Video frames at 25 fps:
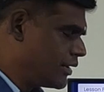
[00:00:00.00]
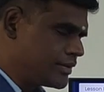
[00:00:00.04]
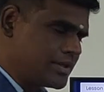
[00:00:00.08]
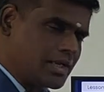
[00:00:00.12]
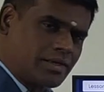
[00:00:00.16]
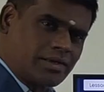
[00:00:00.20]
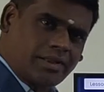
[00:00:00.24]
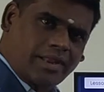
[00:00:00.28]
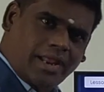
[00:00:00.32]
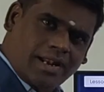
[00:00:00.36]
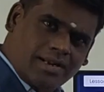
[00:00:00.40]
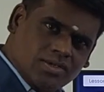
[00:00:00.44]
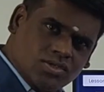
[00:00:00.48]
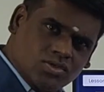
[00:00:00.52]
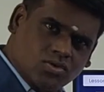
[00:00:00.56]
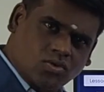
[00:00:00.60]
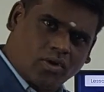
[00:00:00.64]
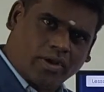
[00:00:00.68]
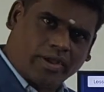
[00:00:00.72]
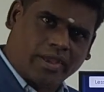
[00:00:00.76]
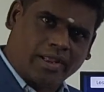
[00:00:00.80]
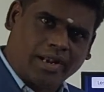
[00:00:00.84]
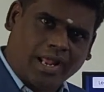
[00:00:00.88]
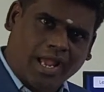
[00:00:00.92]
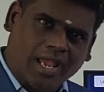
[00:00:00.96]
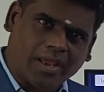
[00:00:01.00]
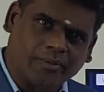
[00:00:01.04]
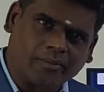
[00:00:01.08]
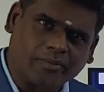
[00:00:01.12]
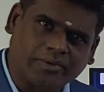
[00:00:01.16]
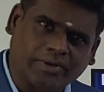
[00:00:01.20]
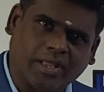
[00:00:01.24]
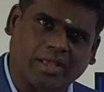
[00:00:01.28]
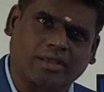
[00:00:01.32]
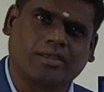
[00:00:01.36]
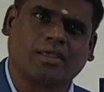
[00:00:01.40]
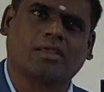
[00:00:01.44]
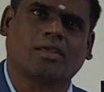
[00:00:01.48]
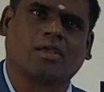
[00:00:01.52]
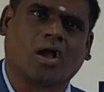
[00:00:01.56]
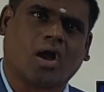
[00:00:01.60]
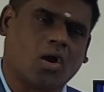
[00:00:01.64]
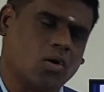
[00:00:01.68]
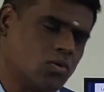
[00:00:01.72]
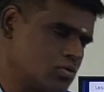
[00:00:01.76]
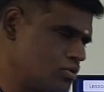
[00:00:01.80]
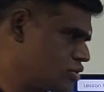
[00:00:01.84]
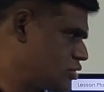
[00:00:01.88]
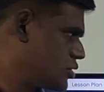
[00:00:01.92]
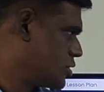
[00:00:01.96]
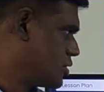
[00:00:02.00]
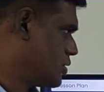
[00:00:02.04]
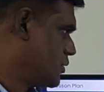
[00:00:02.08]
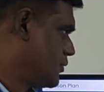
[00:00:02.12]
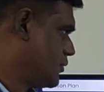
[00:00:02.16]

That N square I am taking out.